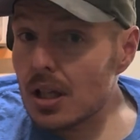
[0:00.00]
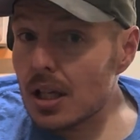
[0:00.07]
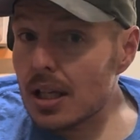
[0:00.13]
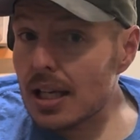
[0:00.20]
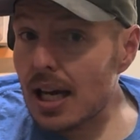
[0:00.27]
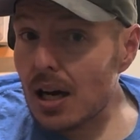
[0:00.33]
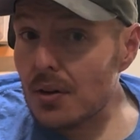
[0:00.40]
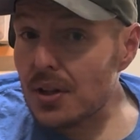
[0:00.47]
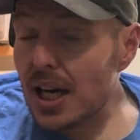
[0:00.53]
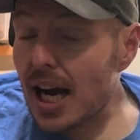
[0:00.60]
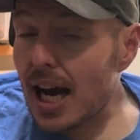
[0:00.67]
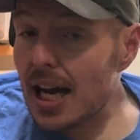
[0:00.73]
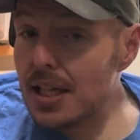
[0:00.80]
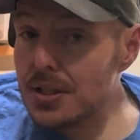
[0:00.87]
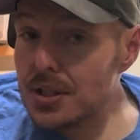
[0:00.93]
Now the
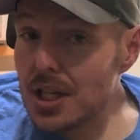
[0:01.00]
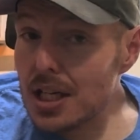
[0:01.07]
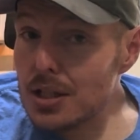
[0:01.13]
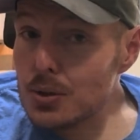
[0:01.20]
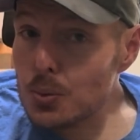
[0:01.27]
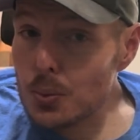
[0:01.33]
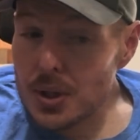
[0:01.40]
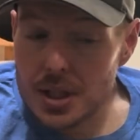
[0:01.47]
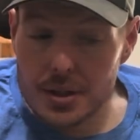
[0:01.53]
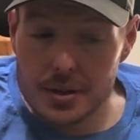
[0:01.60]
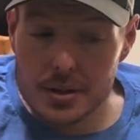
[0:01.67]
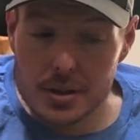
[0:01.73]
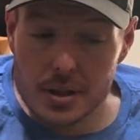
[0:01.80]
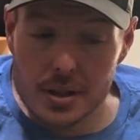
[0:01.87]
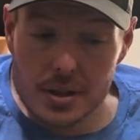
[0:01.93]
IJs
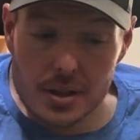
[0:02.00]
will,